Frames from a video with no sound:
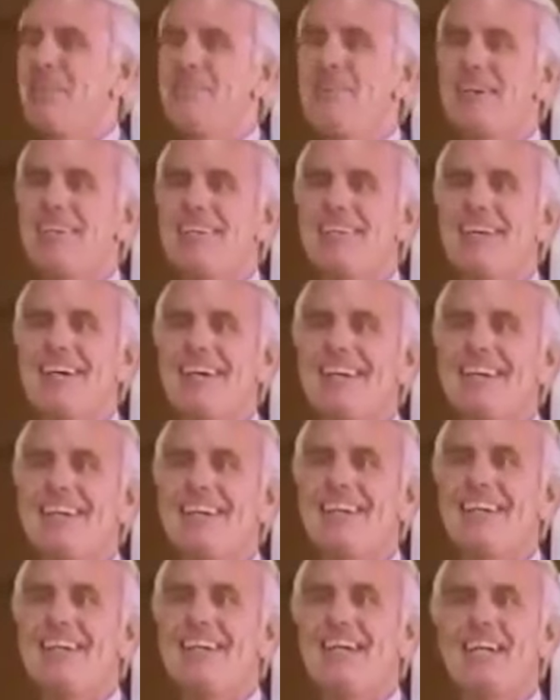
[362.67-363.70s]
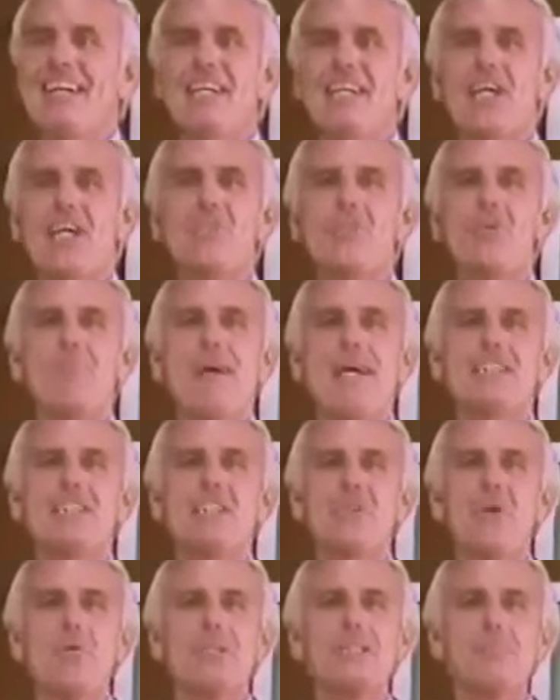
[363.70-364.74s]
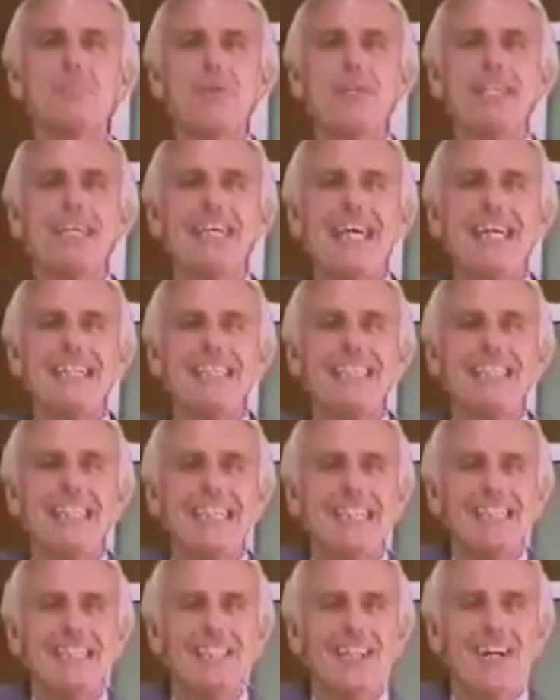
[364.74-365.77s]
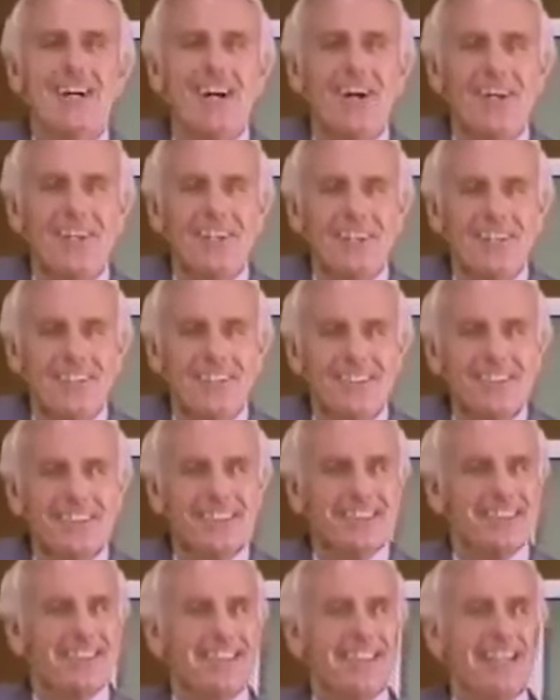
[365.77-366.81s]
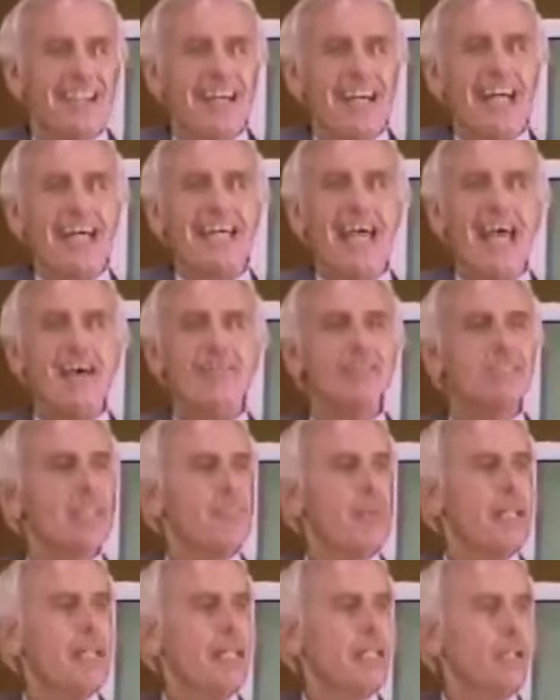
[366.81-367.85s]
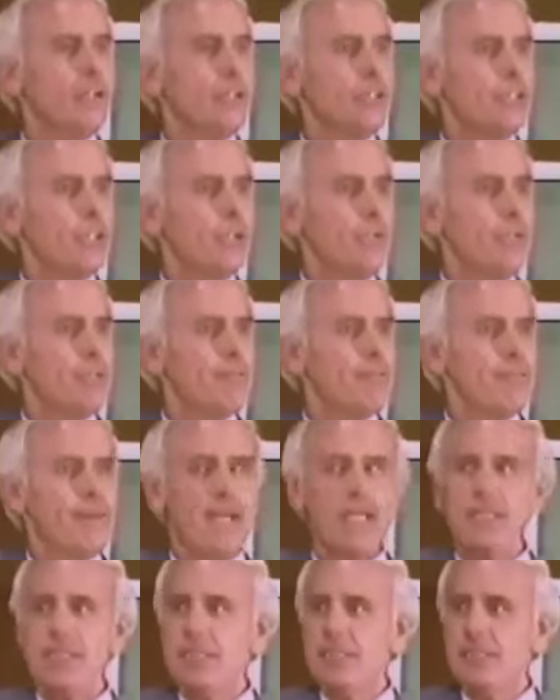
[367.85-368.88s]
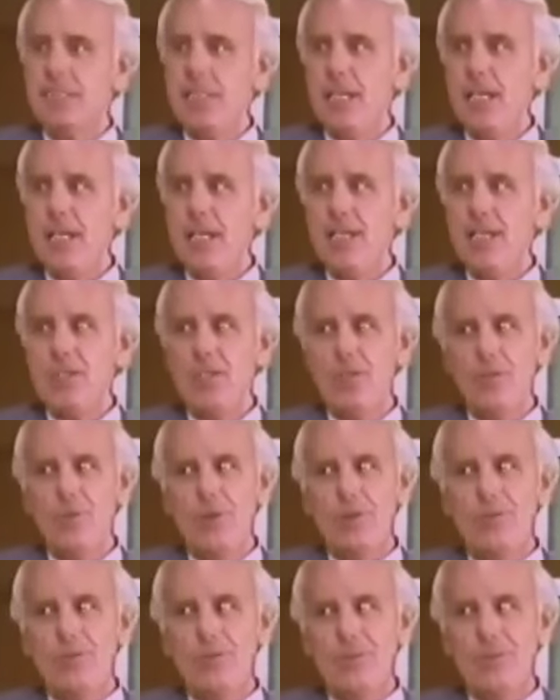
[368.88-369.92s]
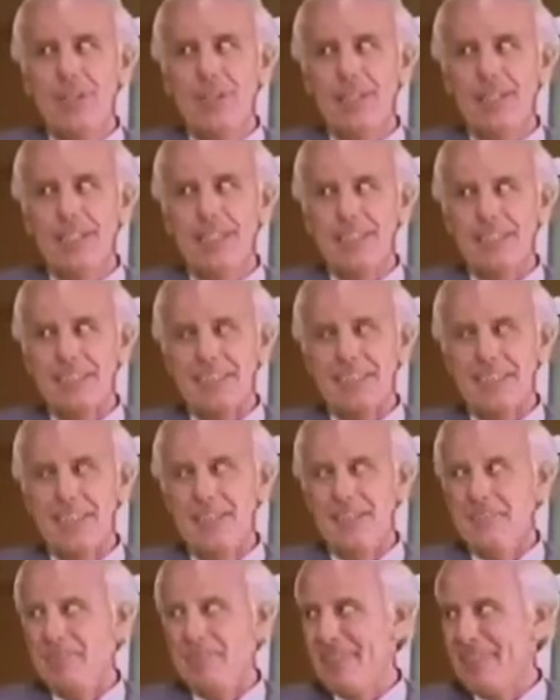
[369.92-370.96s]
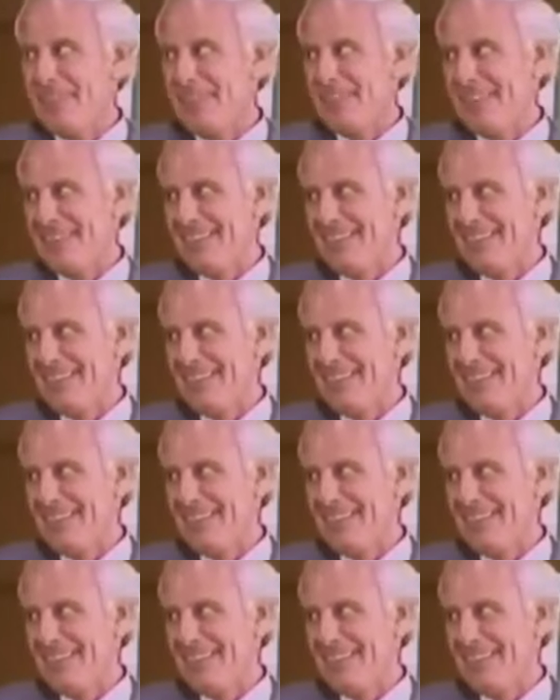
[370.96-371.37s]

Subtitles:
How about that? Can you imagine only spending $18 and have somebody look at you in the face and say, you are really something?